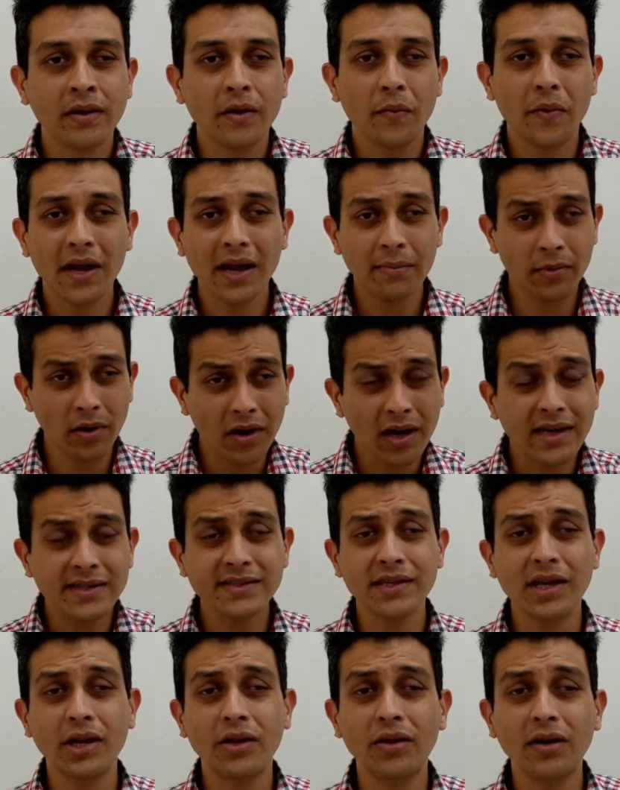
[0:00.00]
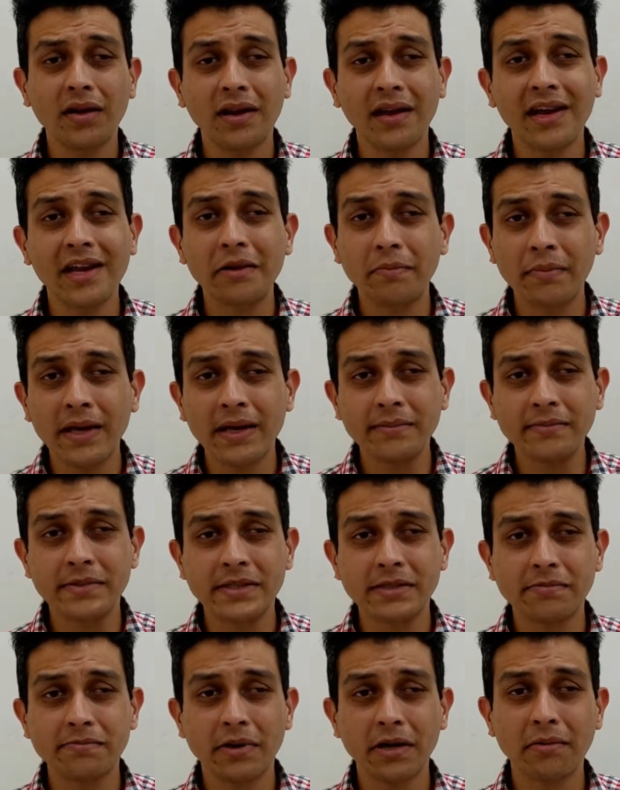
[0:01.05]
Well, I'm not asking you to create
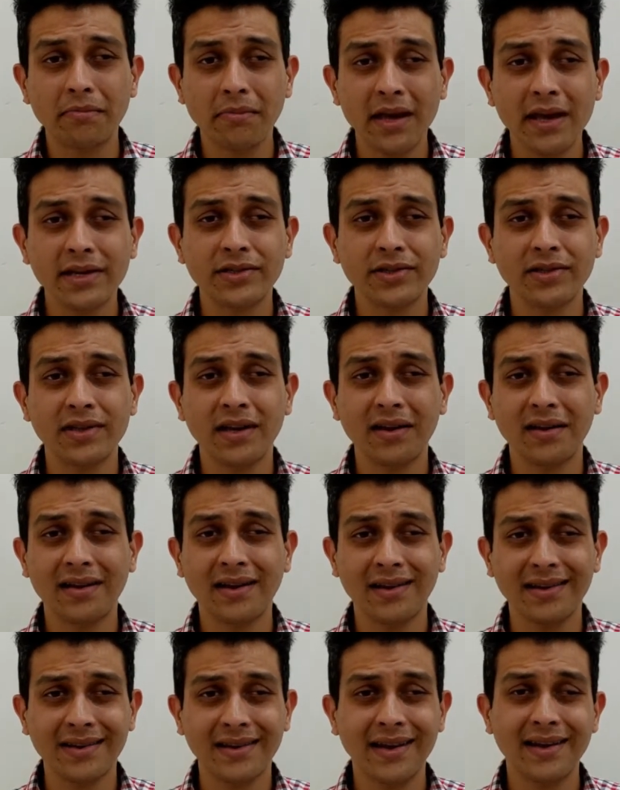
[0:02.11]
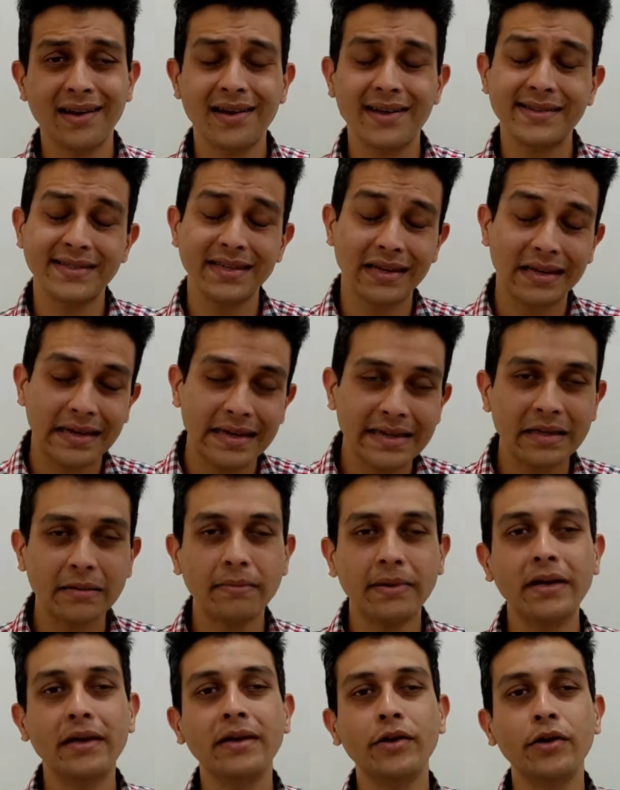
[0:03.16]
memes, but make sure that your content is a little
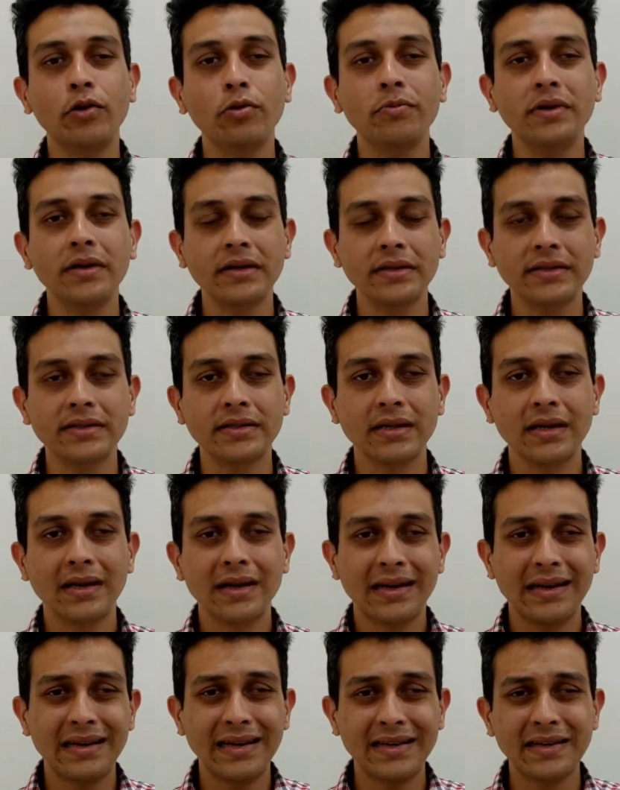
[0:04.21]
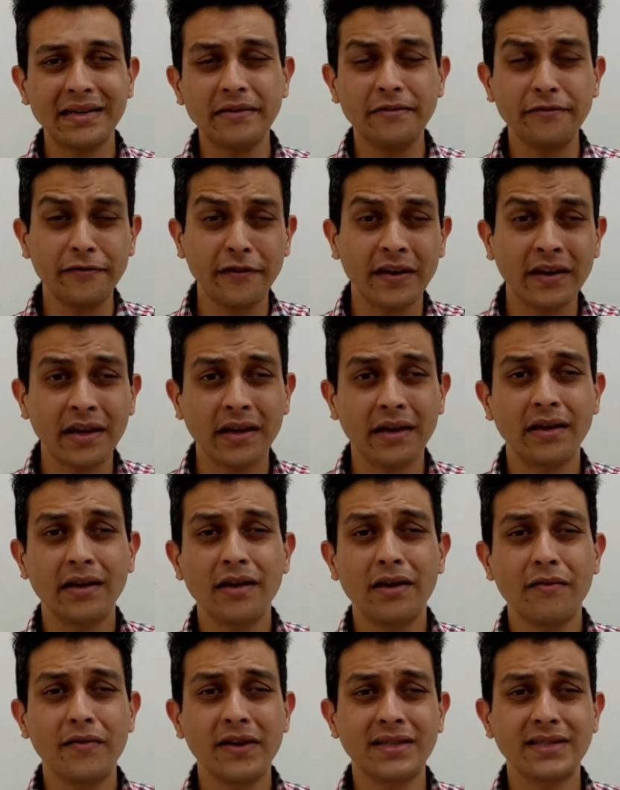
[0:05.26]
bit humorous, little funny,
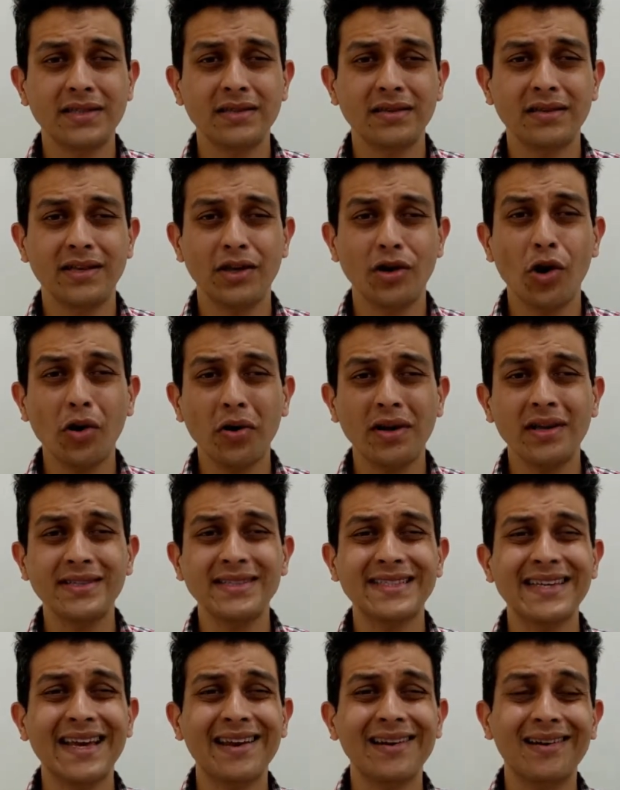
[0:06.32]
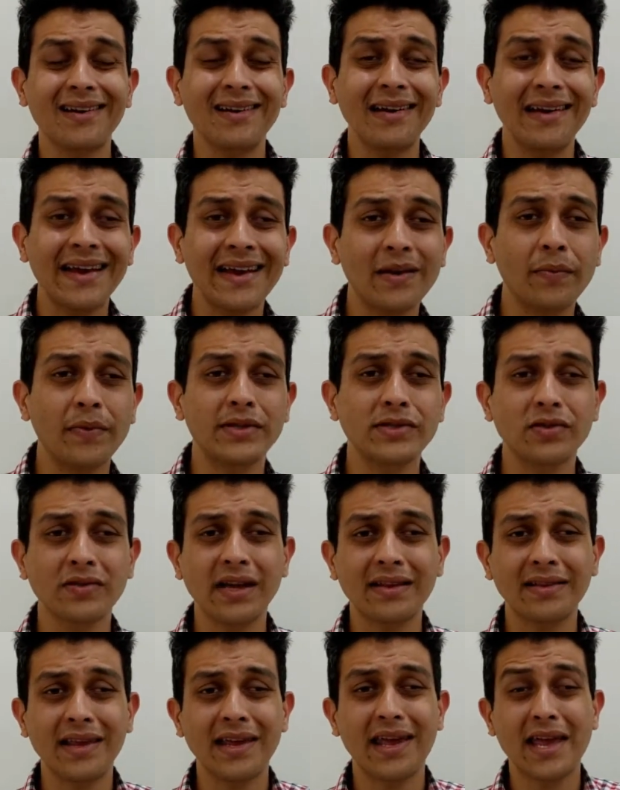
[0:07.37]
which the audience can relate with so
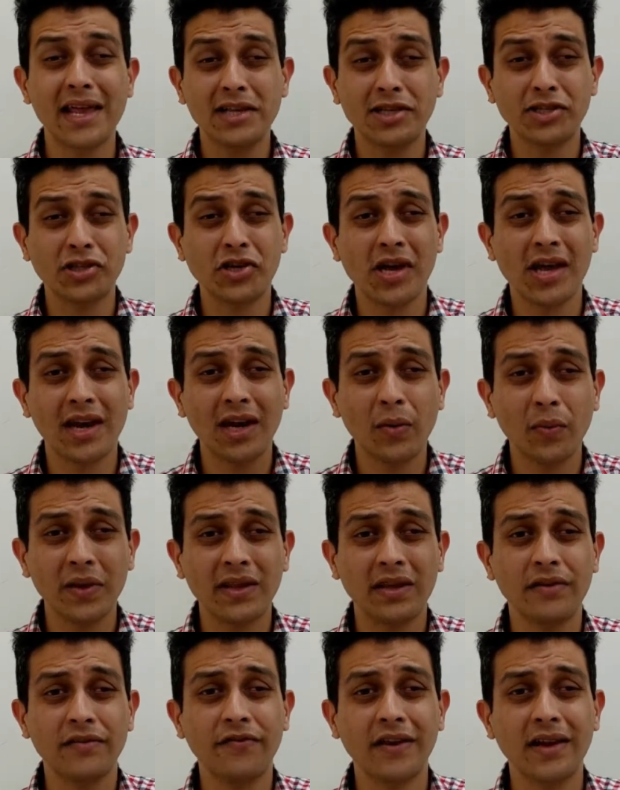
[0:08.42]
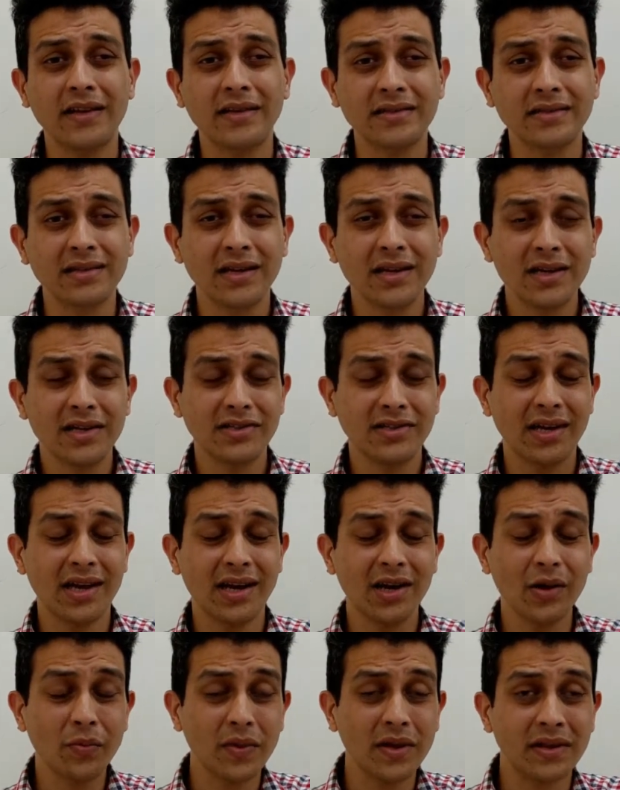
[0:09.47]
that they can share it with your friends, share
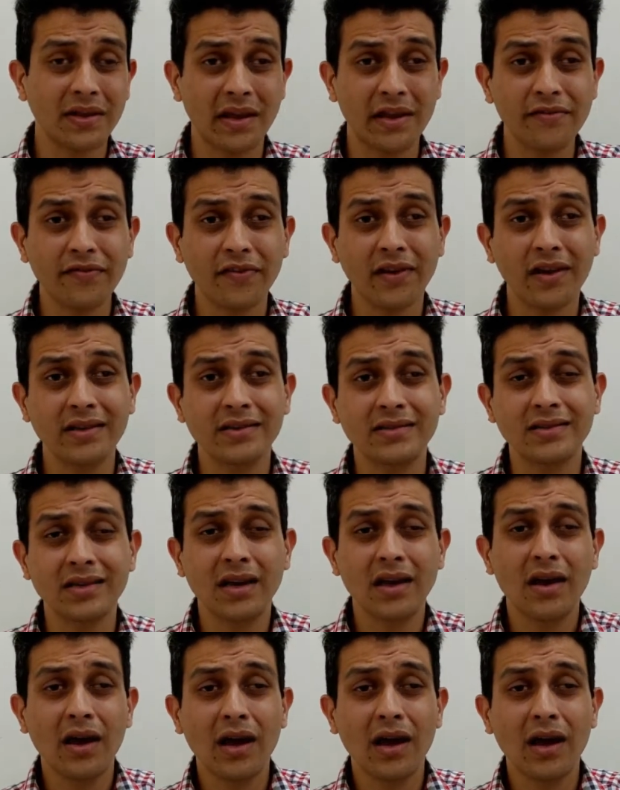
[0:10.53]
it with their friends.